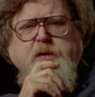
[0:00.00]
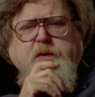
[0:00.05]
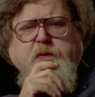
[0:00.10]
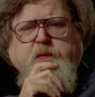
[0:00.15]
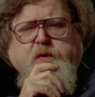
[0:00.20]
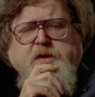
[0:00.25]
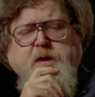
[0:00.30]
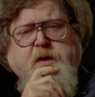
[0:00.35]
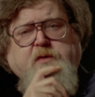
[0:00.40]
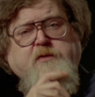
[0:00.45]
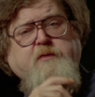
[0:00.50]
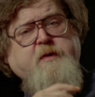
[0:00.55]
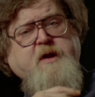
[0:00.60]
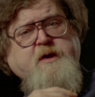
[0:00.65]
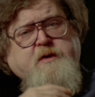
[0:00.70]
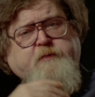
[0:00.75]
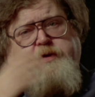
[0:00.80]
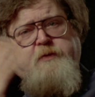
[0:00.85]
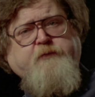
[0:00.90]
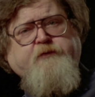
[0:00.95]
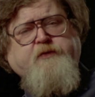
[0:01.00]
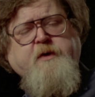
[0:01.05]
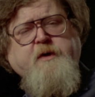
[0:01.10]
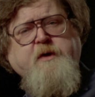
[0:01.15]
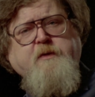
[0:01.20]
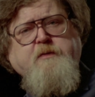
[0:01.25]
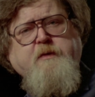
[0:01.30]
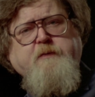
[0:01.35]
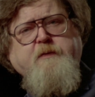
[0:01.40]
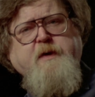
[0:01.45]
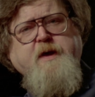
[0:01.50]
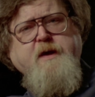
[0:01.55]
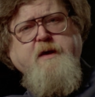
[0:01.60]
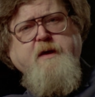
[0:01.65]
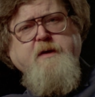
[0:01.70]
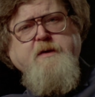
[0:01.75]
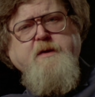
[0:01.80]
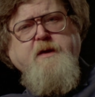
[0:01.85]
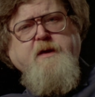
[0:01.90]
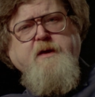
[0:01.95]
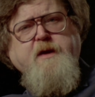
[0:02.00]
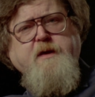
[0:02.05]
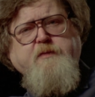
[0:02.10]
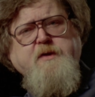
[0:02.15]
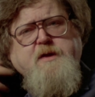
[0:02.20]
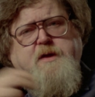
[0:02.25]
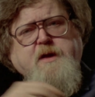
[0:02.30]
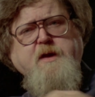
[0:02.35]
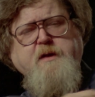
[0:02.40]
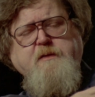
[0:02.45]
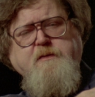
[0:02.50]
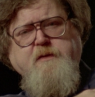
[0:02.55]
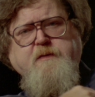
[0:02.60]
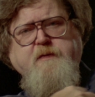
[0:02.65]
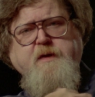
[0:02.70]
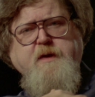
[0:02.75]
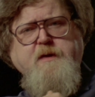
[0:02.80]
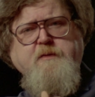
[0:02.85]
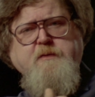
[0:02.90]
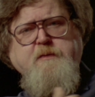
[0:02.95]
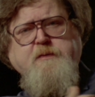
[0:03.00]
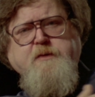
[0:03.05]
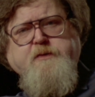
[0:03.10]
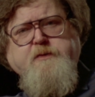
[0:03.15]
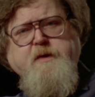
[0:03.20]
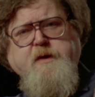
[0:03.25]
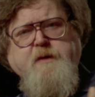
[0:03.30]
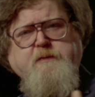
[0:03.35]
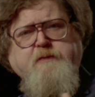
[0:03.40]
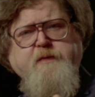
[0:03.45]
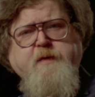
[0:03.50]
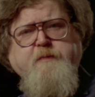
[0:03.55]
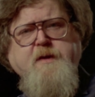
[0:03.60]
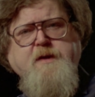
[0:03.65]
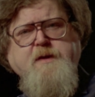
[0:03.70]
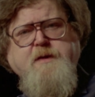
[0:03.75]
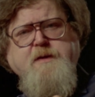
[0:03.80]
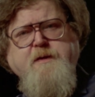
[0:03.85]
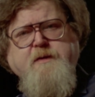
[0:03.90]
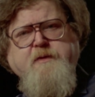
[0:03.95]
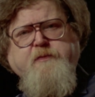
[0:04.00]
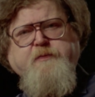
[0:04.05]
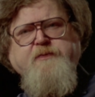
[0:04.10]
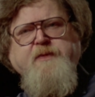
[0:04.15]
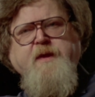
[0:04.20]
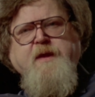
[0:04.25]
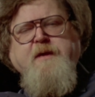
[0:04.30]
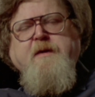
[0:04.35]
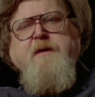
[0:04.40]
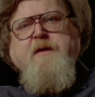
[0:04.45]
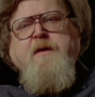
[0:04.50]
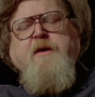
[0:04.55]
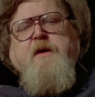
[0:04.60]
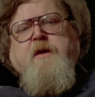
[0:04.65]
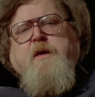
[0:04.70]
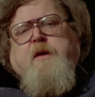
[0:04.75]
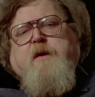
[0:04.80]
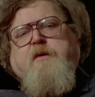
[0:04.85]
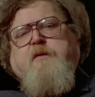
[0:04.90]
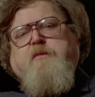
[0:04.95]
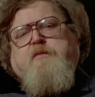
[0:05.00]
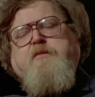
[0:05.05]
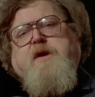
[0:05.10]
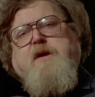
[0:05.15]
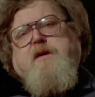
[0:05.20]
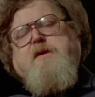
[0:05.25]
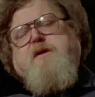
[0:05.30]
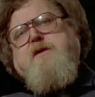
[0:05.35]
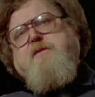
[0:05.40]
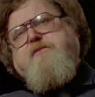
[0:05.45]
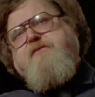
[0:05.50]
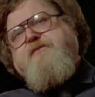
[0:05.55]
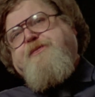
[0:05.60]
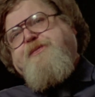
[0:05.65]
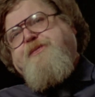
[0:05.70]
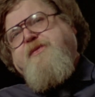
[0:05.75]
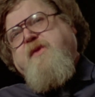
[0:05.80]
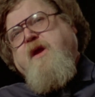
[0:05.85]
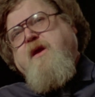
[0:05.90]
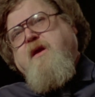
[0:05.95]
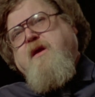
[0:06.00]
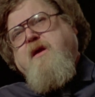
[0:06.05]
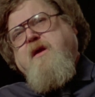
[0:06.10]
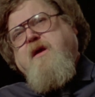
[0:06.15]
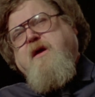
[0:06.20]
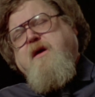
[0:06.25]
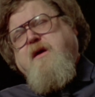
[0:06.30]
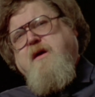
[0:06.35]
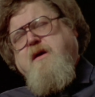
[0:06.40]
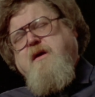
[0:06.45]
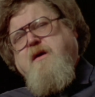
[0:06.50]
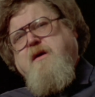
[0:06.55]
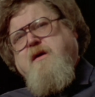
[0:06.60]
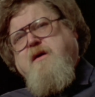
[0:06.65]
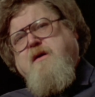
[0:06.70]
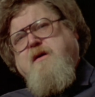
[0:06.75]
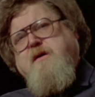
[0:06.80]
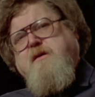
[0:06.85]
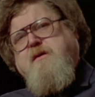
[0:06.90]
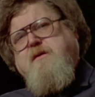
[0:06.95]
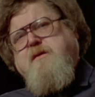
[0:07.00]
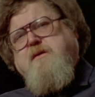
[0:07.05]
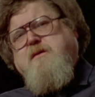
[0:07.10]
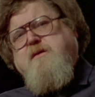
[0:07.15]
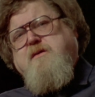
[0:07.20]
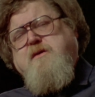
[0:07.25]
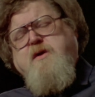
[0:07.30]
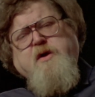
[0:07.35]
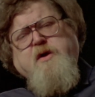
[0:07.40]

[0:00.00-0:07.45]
which I would have much preferred to have done, incidentally, because then I could have had a whole string of ribbons here. But, I